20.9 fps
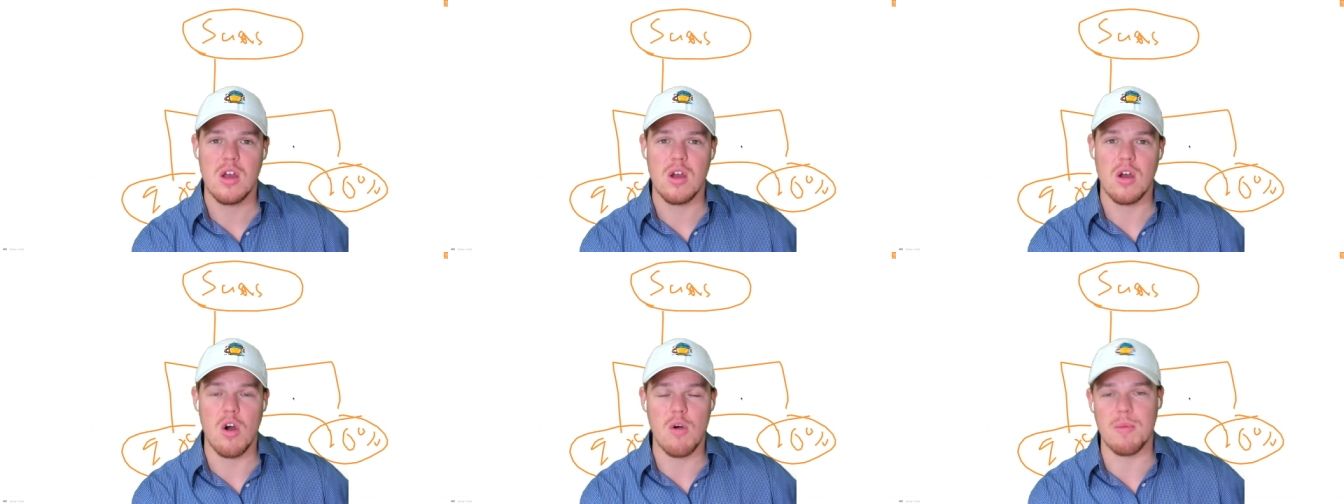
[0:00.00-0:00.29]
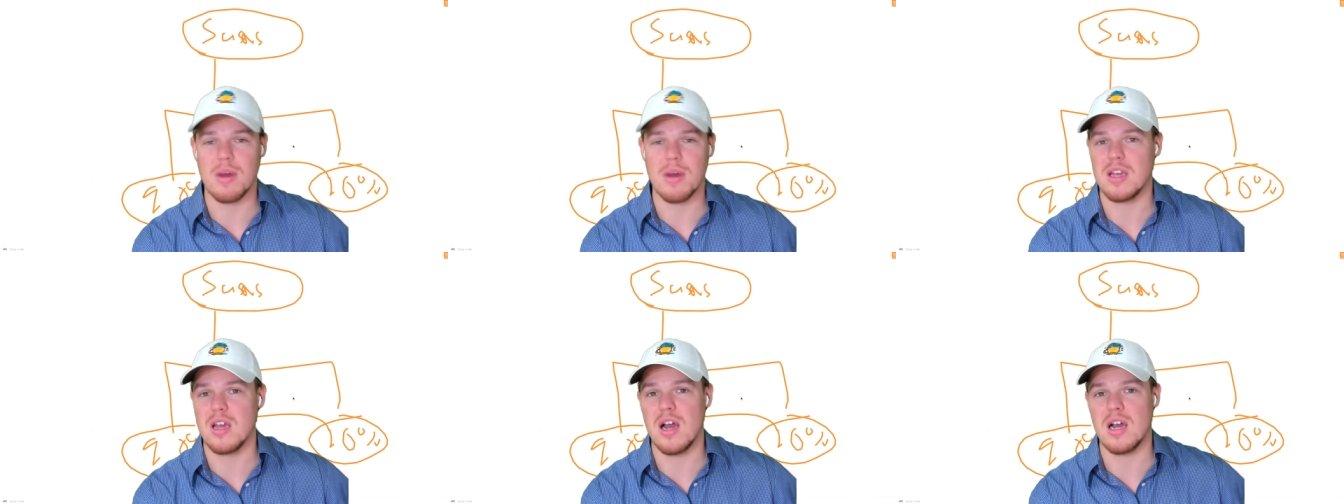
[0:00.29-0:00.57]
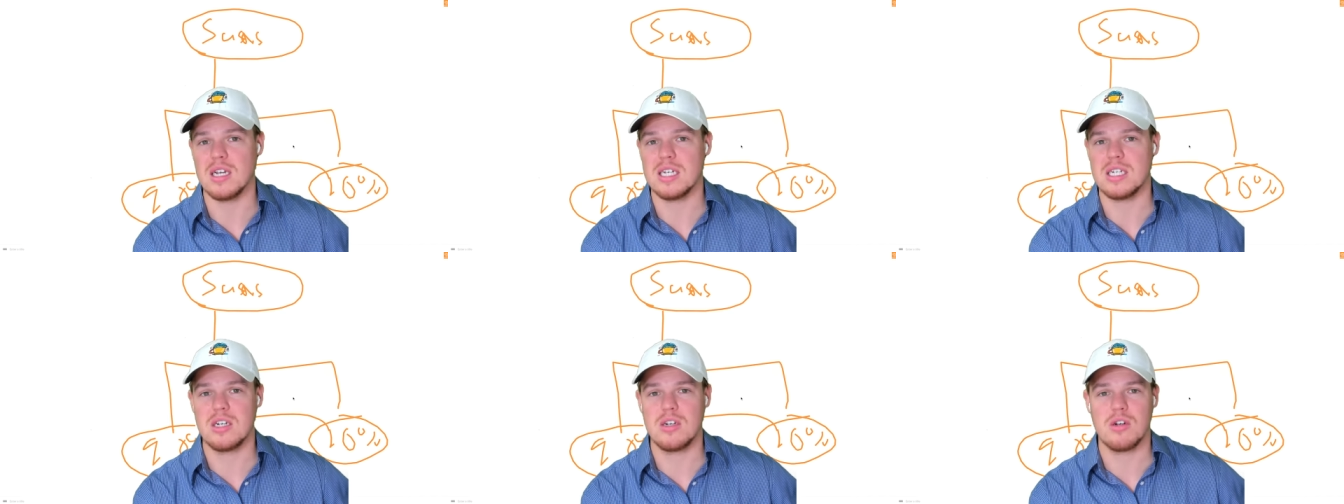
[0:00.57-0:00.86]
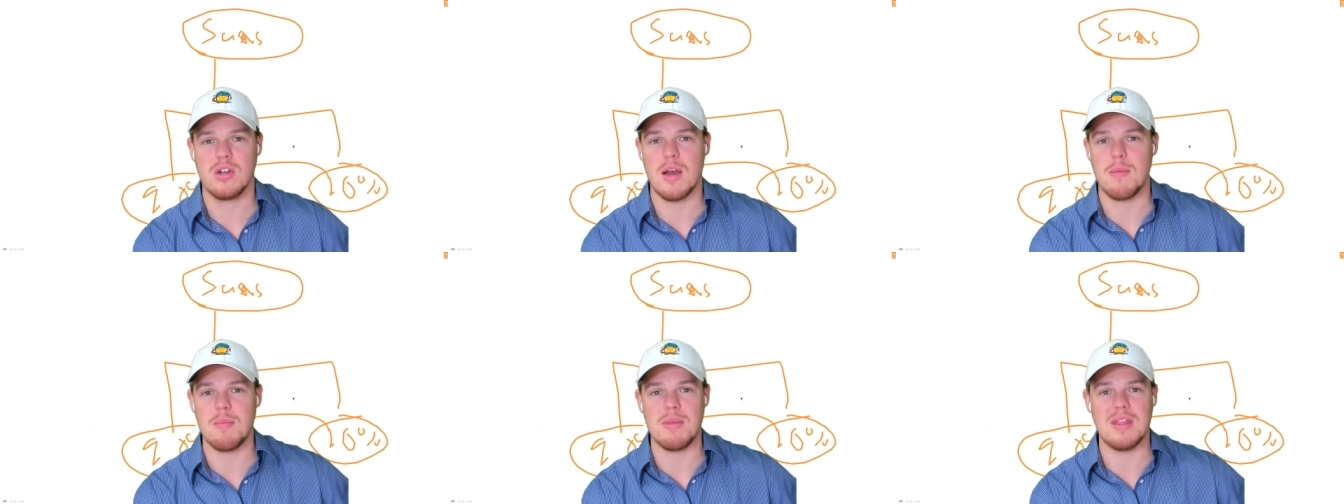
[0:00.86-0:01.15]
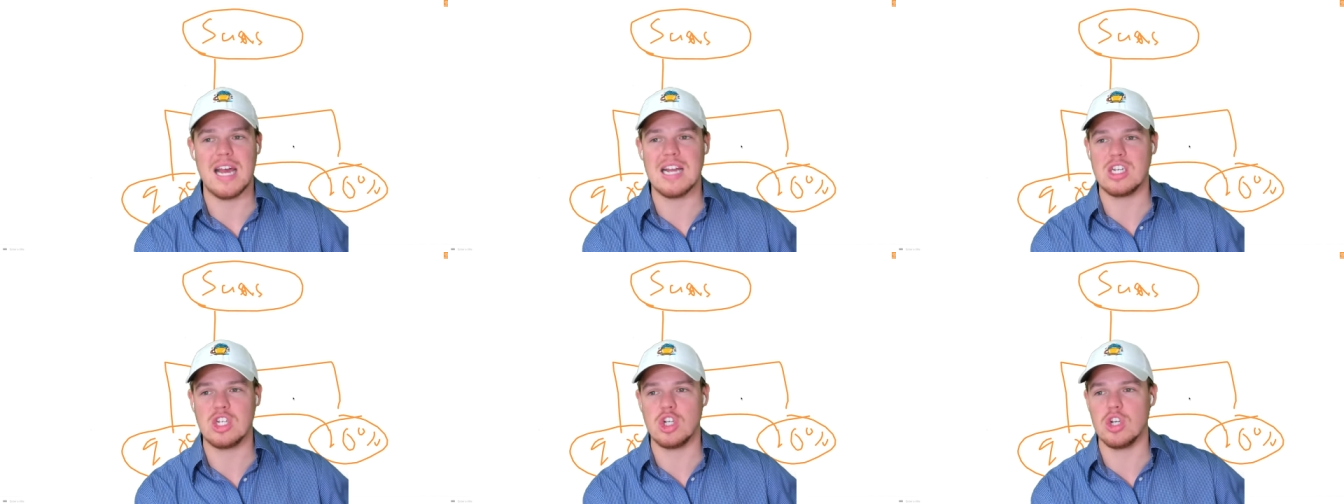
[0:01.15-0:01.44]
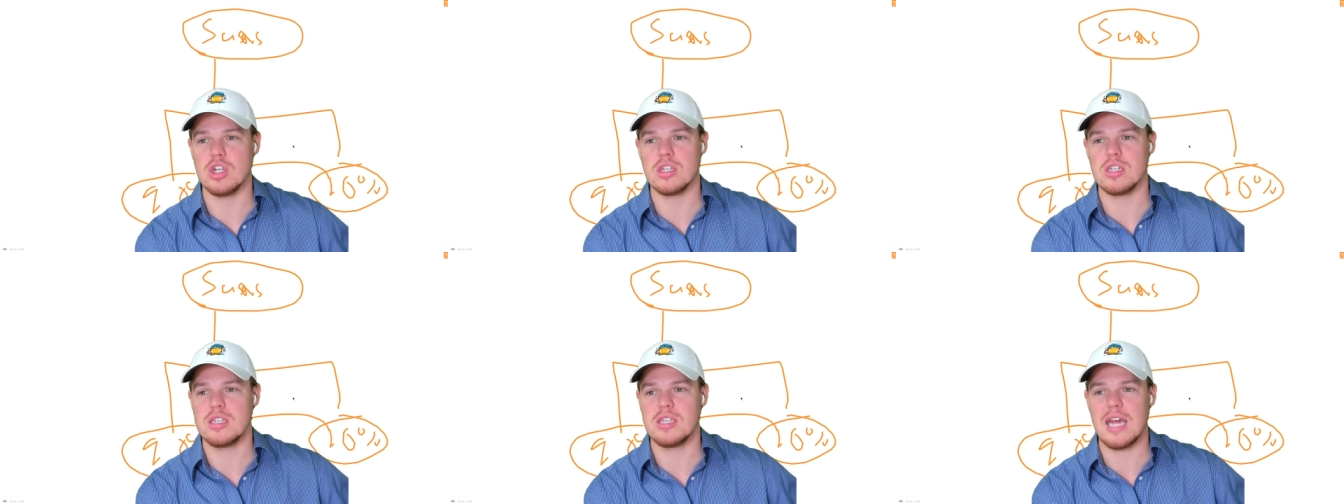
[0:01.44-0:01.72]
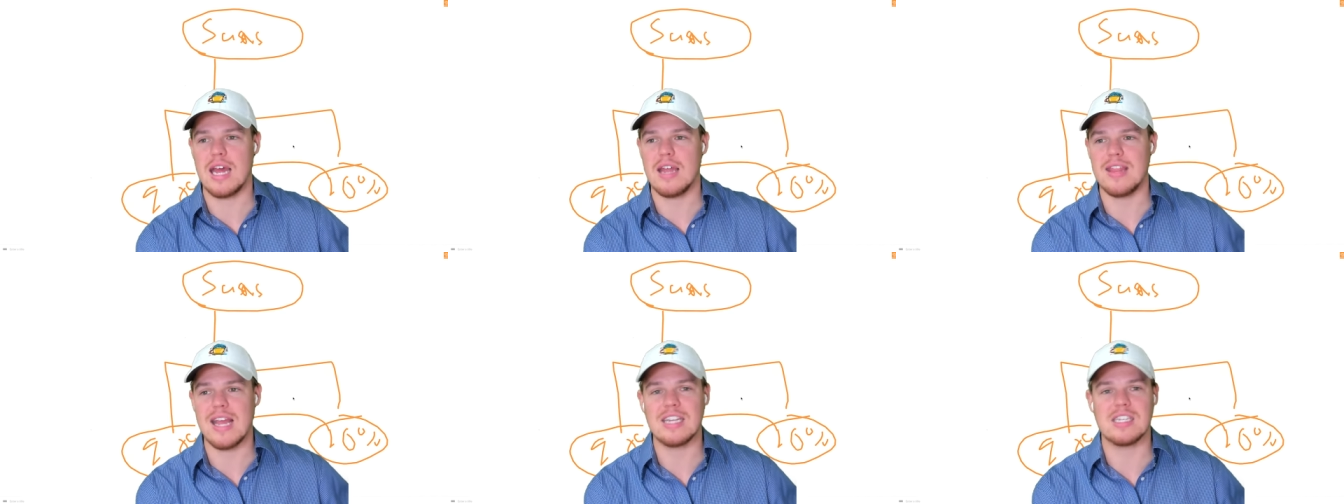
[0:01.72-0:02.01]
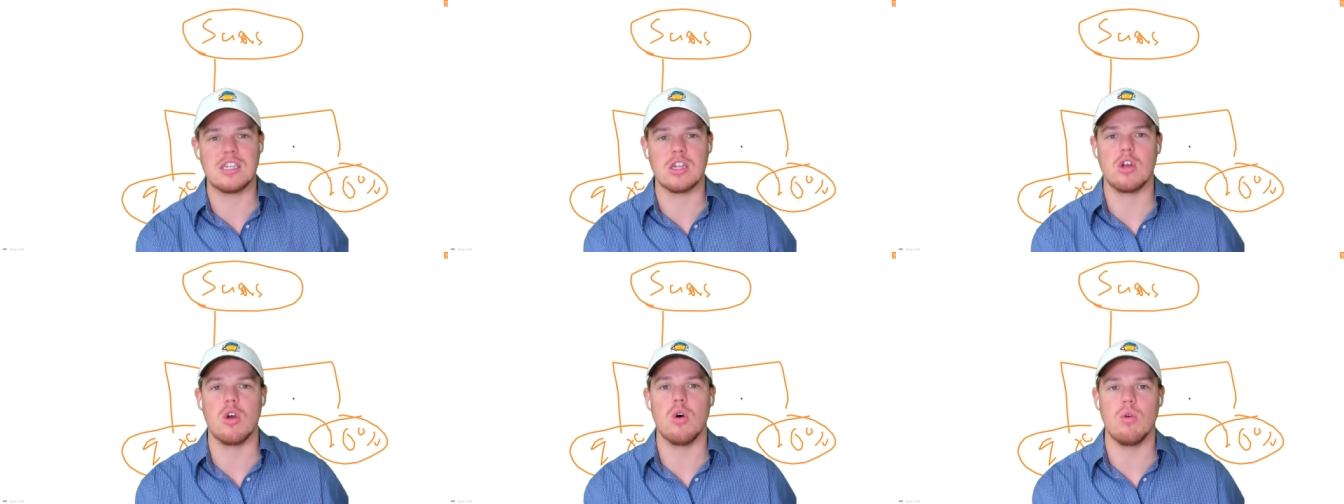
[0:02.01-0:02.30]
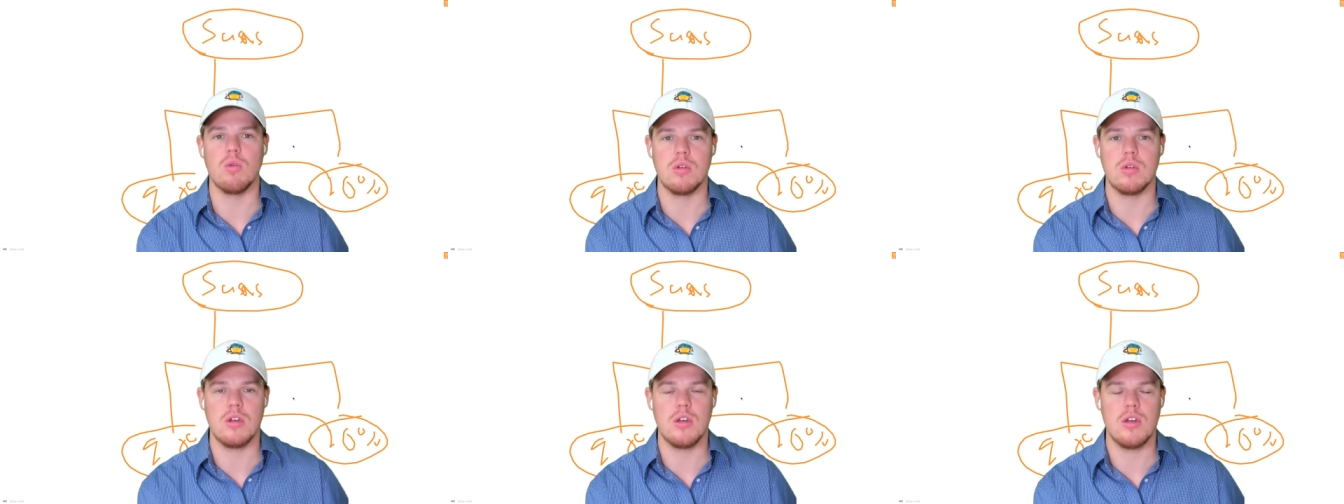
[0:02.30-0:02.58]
oh my gosh. I mean, that's just that that's the gold.